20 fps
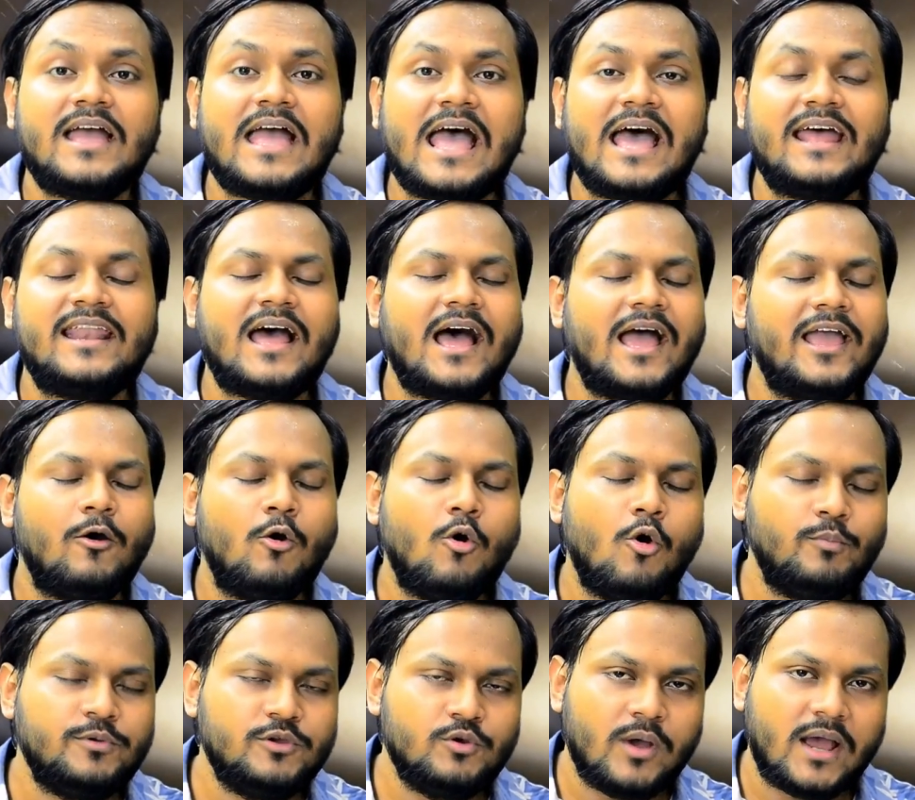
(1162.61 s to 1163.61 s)
And I
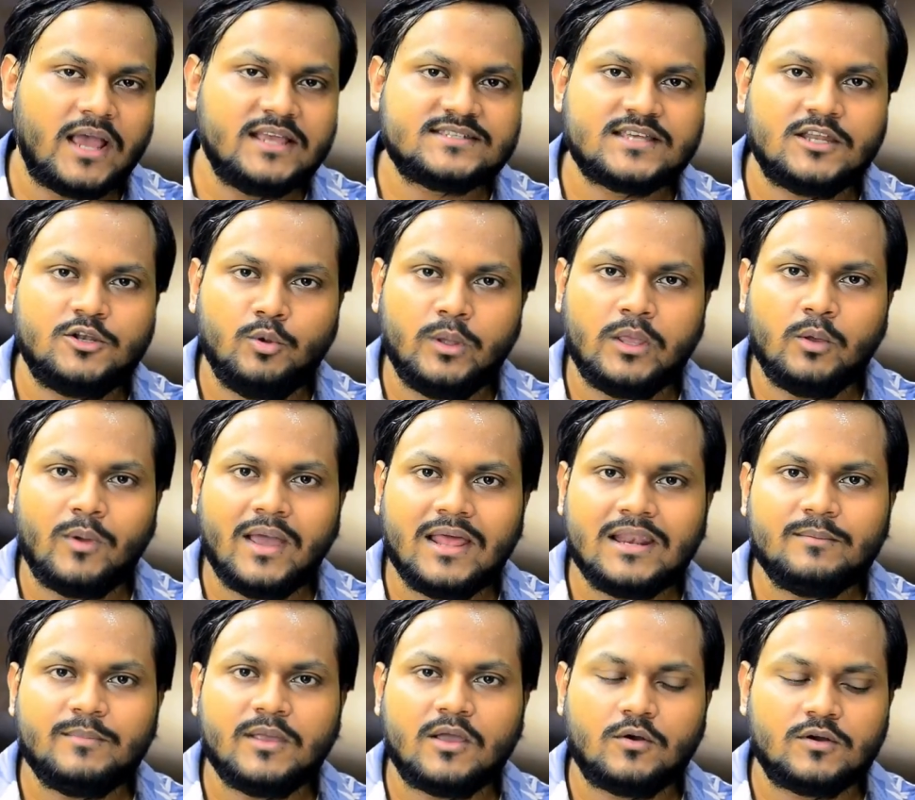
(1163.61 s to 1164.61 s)
hope you guys are doing
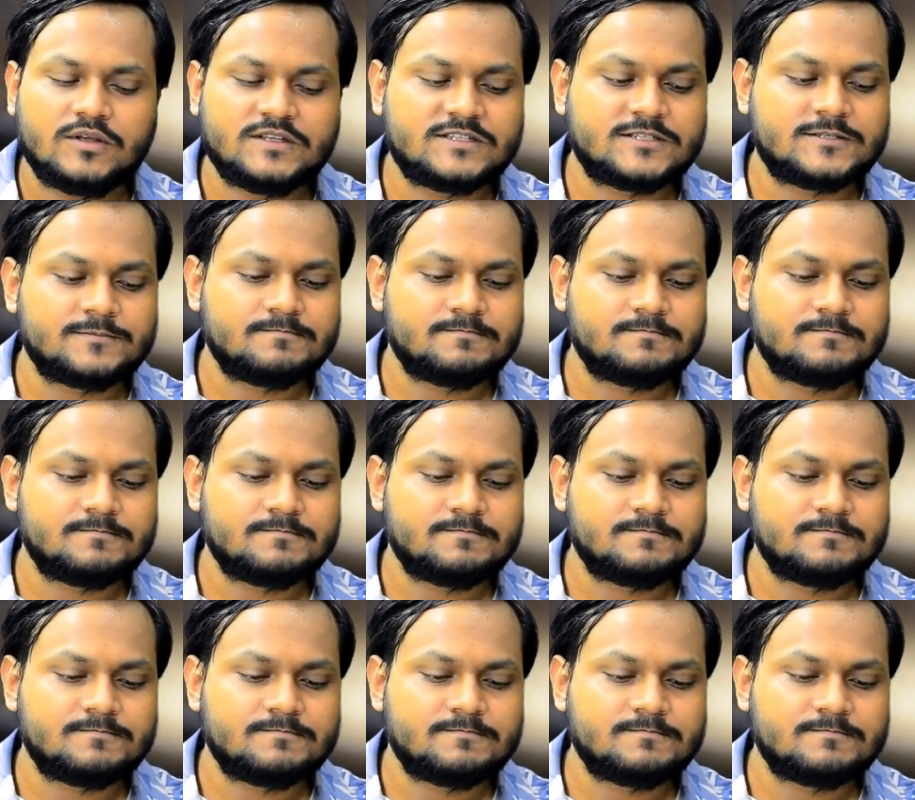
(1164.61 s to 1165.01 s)
well, because